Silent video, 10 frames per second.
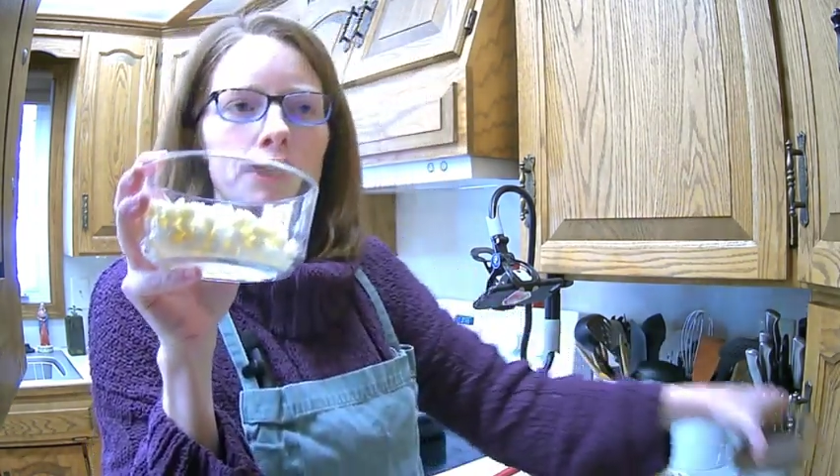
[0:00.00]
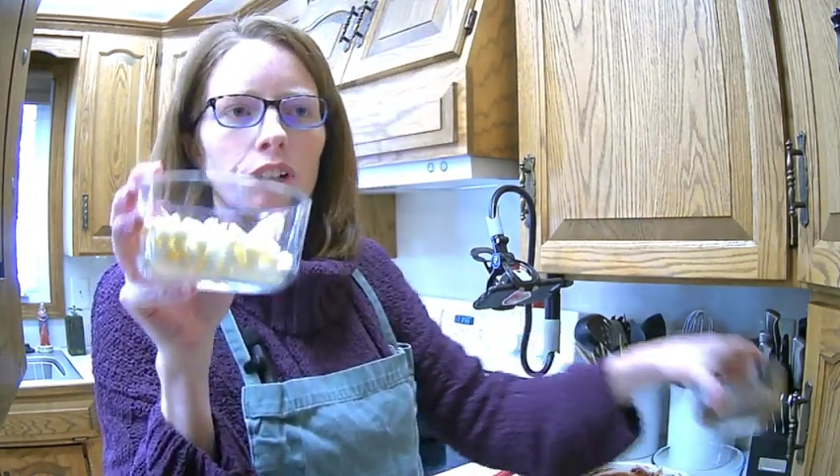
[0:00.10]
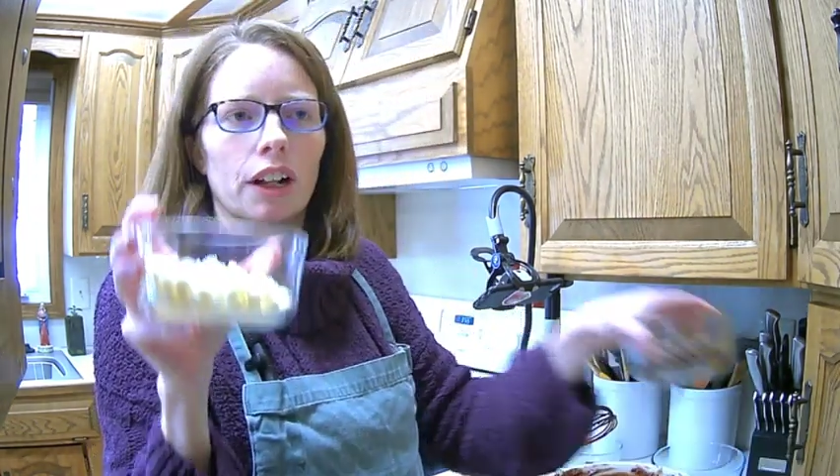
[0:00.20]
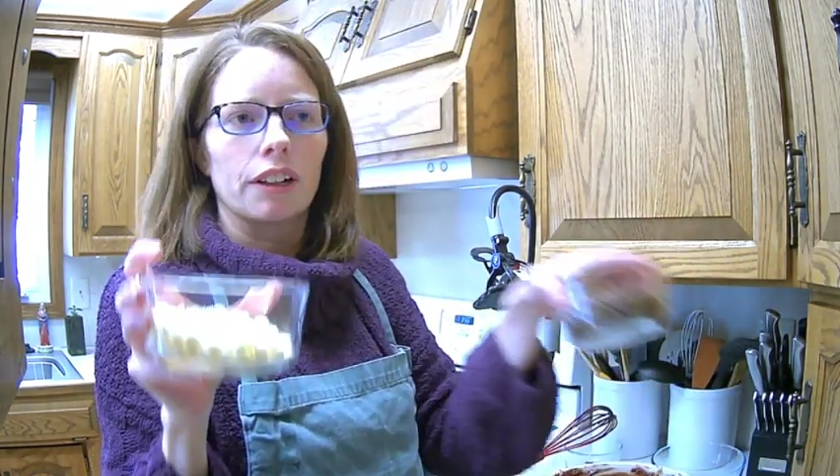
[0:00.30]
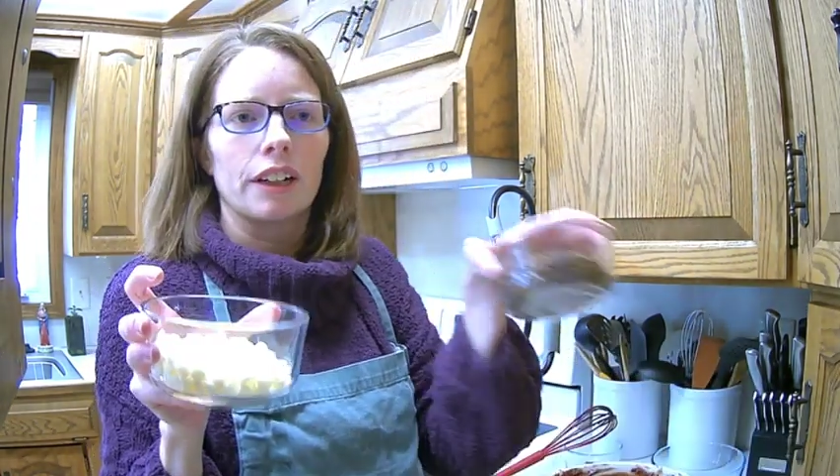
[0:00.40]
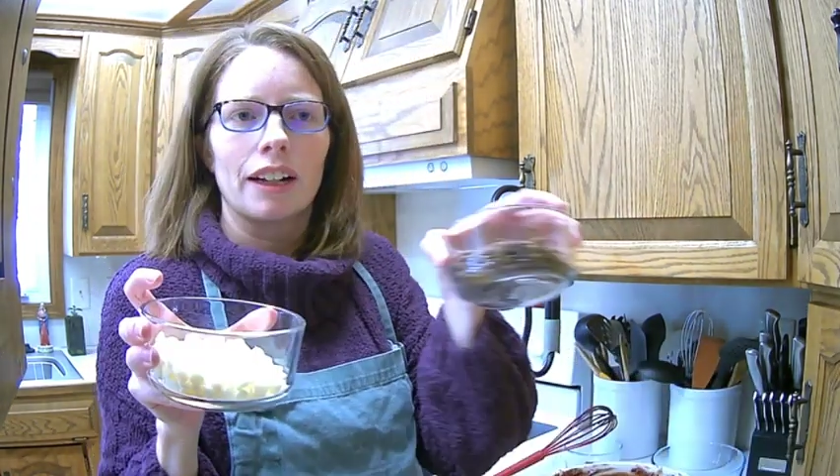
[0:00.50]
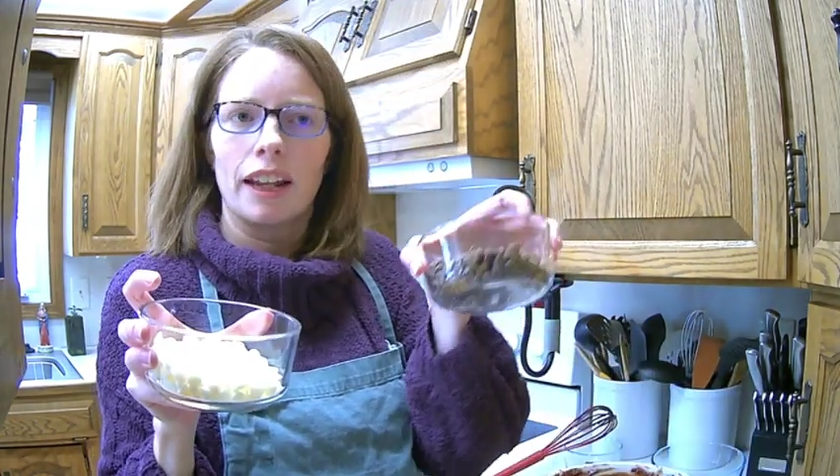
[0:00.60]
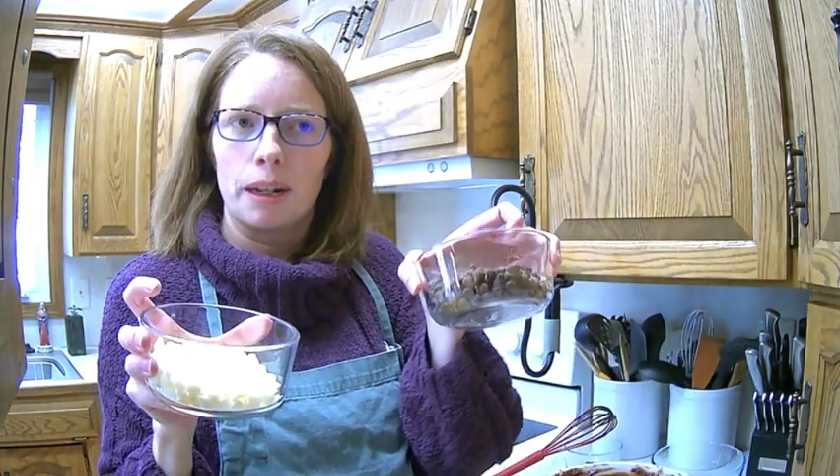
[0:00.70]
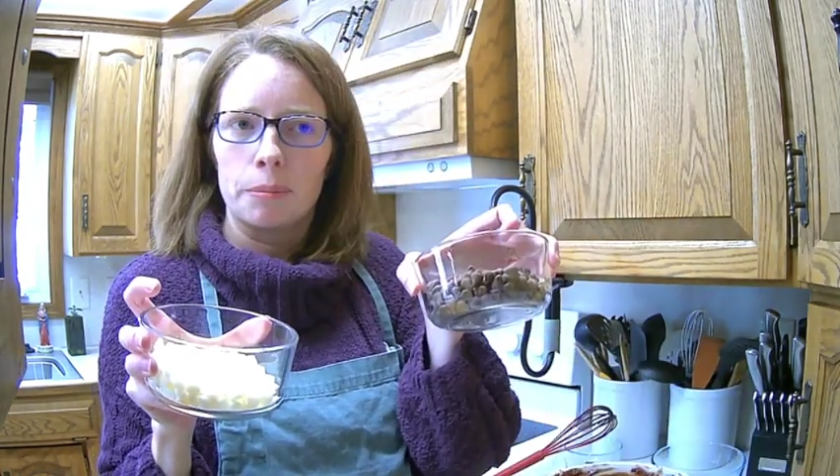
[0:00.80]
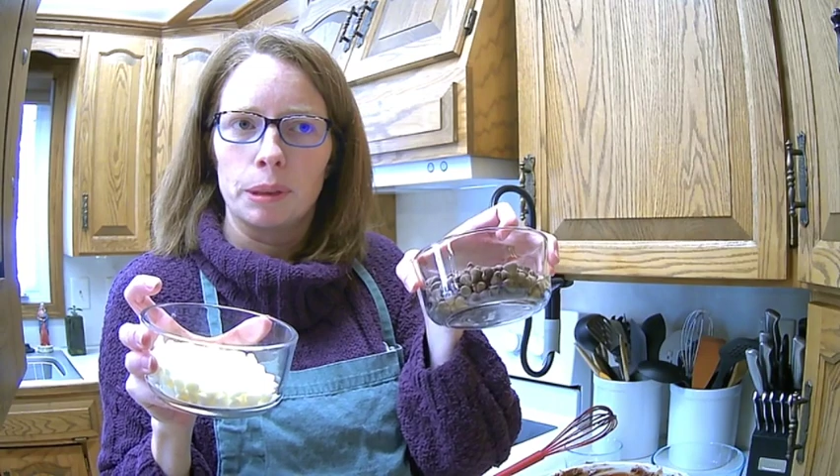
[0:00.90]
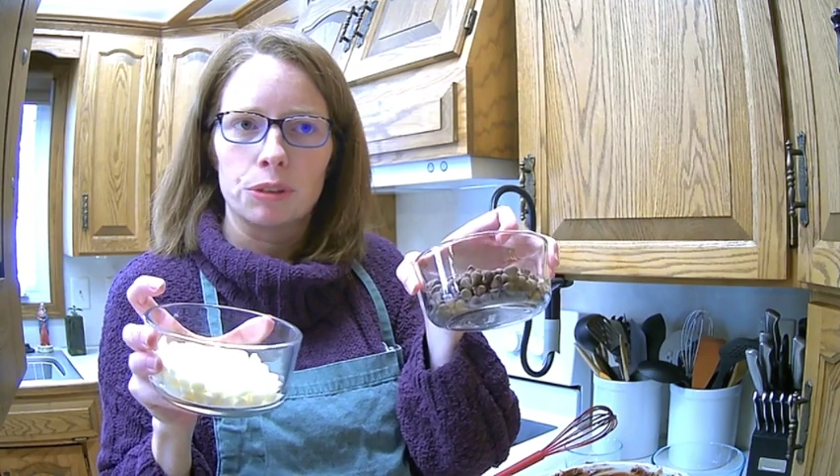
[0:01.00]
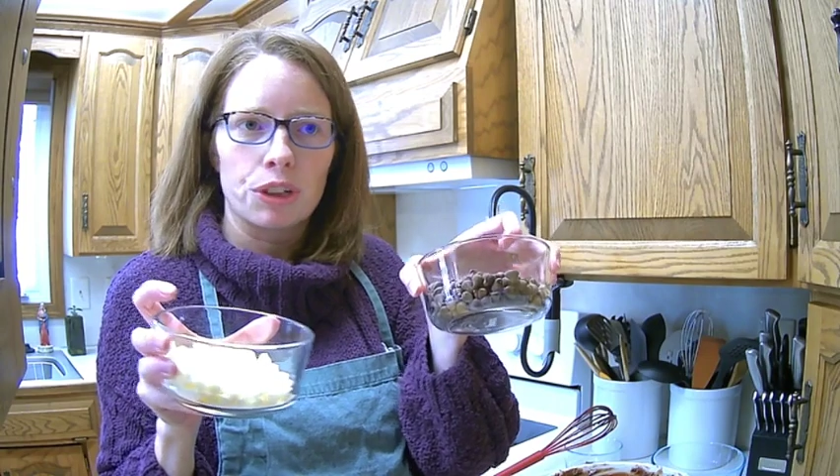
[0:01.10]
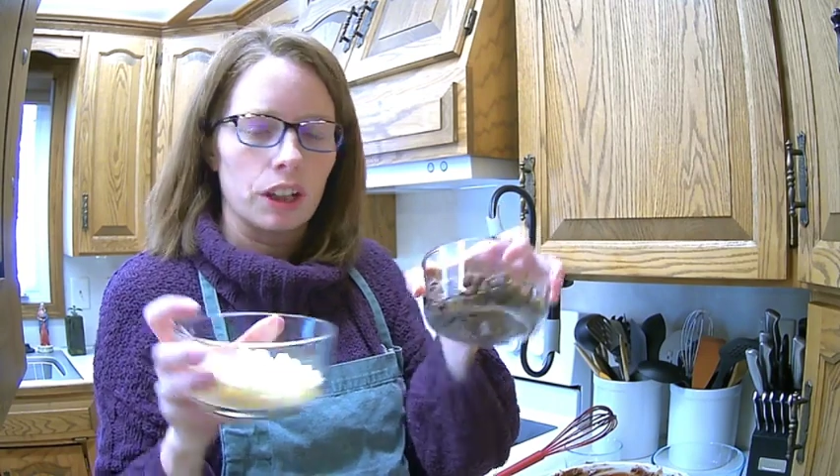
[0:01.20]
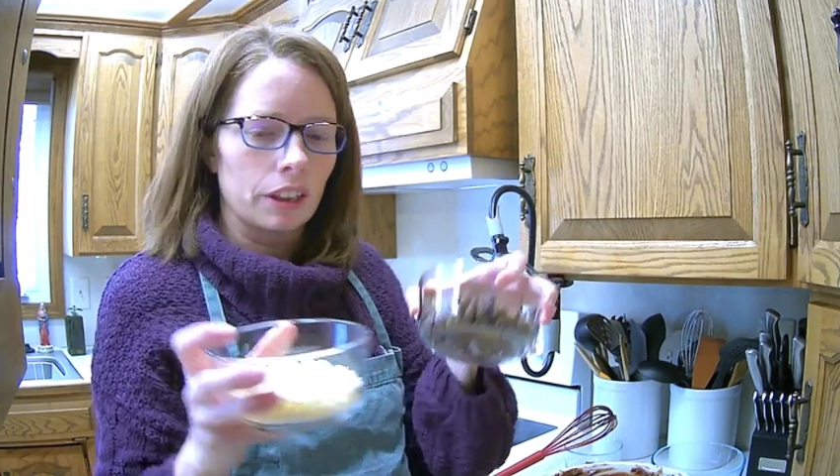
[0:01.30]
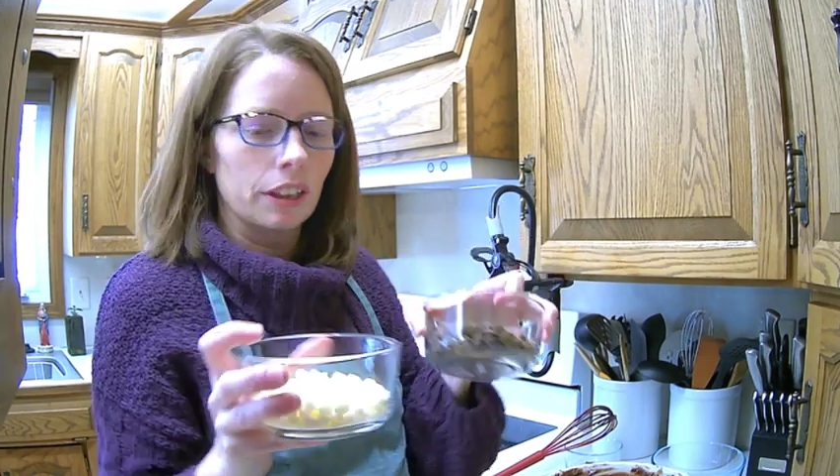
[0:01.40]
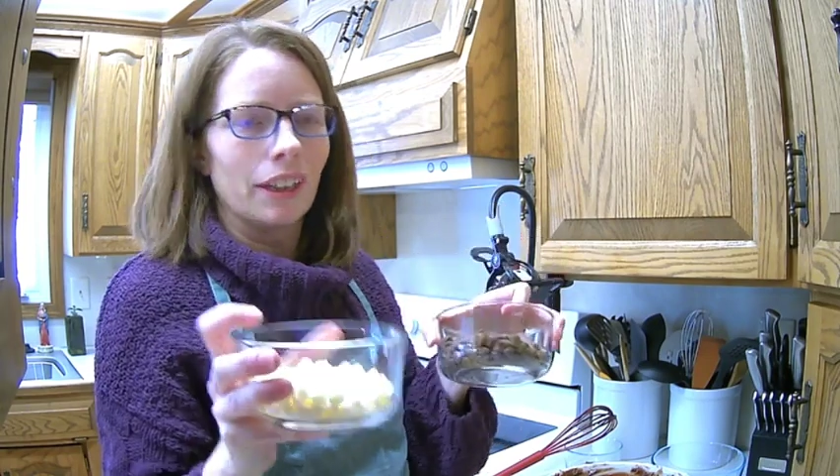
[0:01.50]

chocolate and milk chocolate.